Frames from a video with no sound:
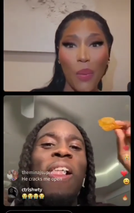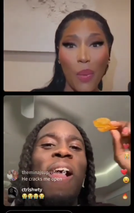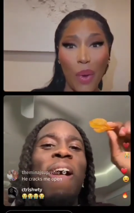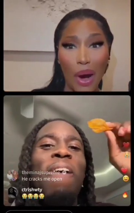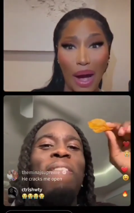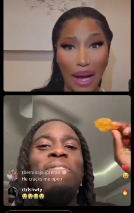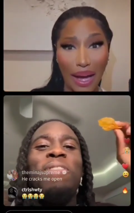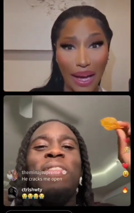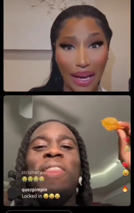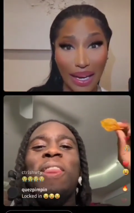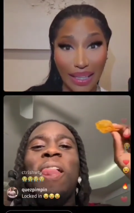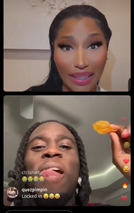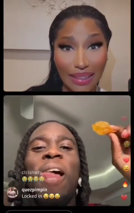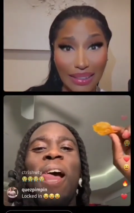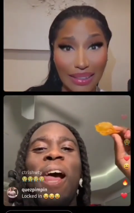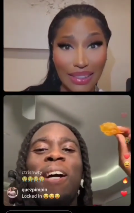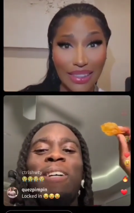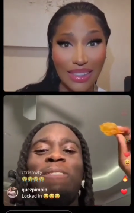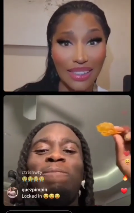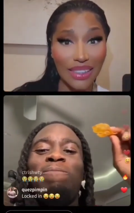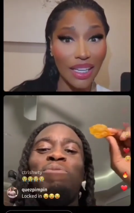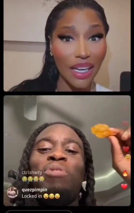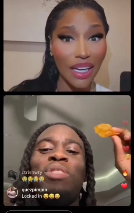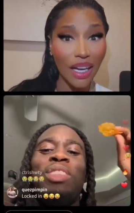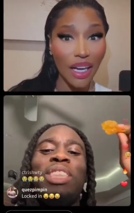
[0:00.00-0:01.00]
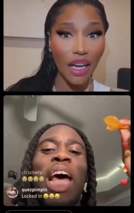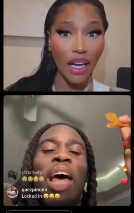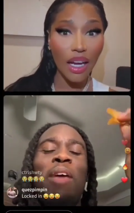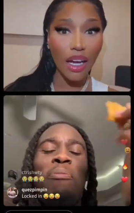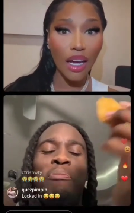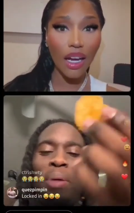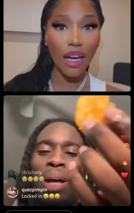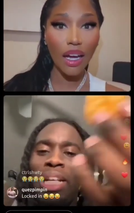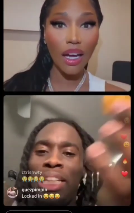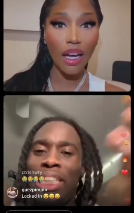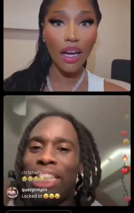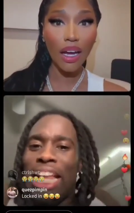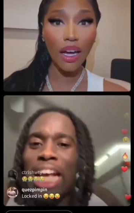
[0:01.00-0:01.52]
Speaker 1: what? That
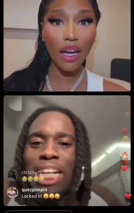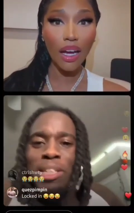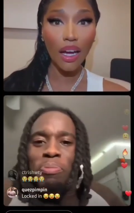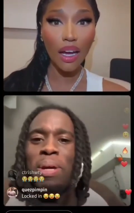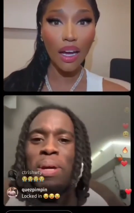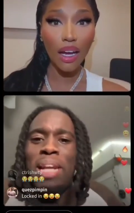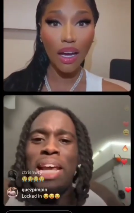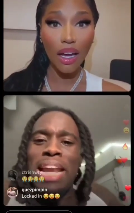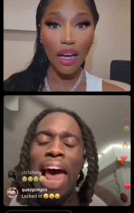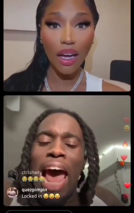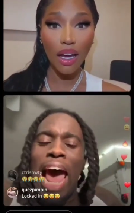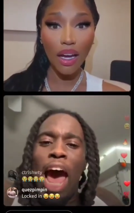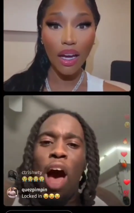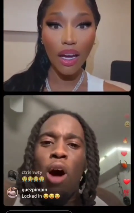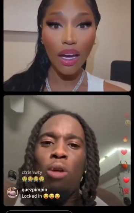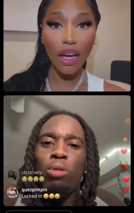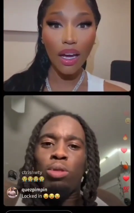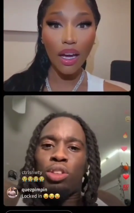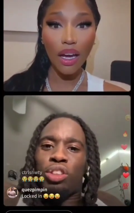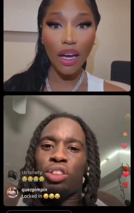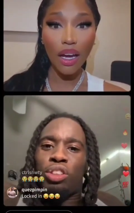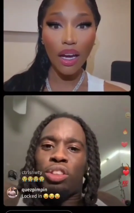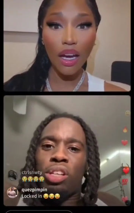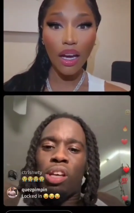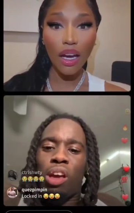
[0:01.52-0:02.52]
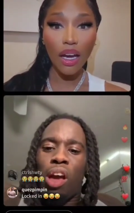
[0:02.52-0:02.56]
been, that's been announced.